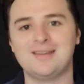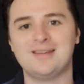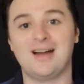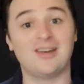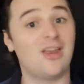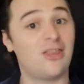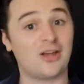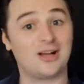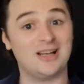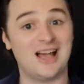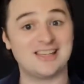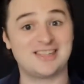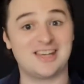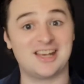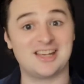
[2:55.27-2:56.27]
Another
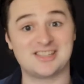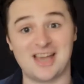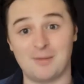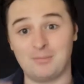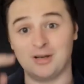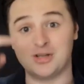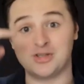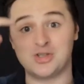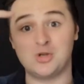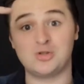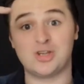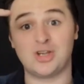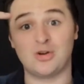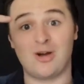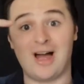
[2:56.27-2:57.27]
classic example is using
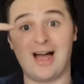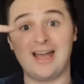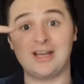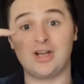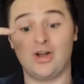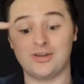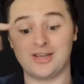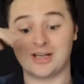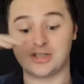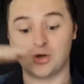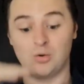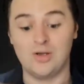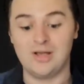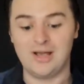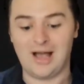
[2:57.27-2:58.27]
your eye contact, so
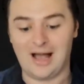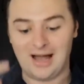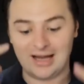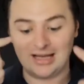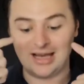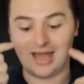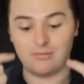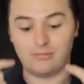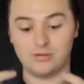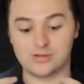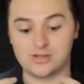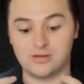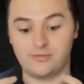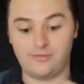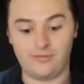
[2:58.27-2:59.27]
eye level to
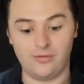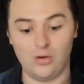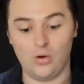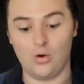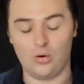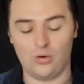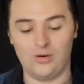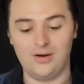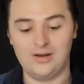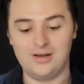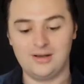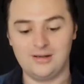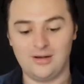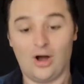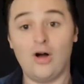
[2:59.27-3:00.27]
the floor,
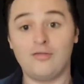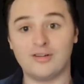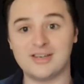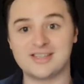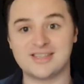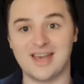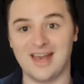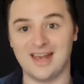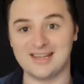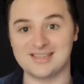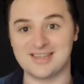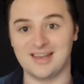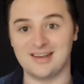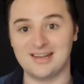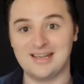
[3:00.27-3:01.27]
often says that